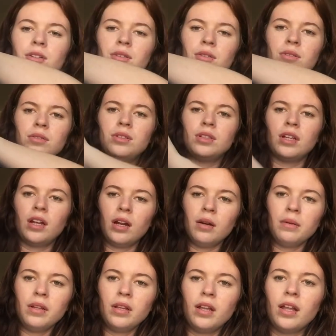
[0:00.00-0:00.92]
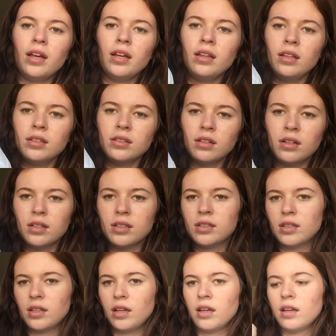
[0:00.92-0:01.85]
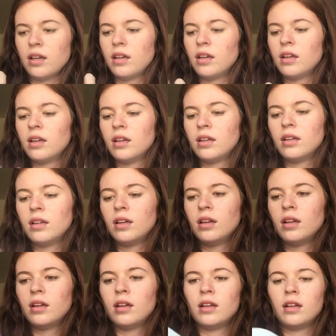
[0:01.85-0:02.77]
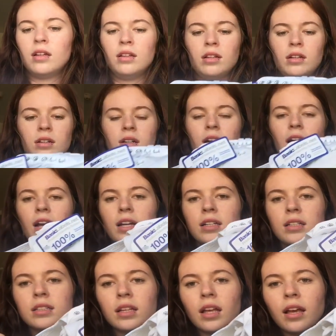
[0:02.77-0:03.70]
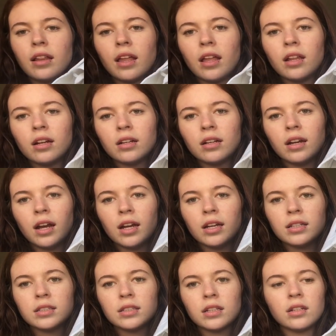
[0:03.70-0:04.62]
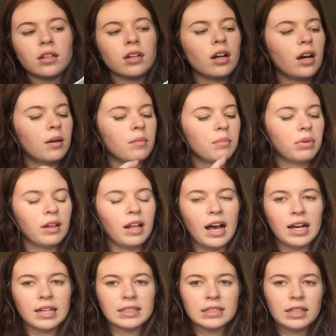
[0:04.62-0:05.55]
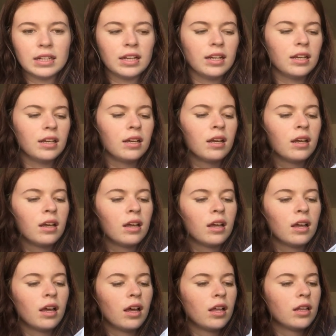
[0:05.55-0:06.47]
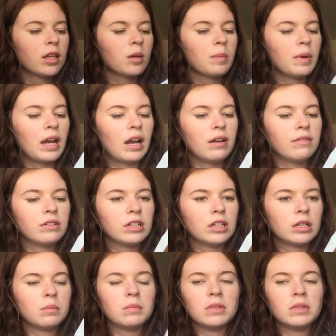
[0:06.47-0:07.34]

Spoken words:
shoes, and I really like these, honestly. They're nice, like they look nice, and they're not plasticky. They're made out of a good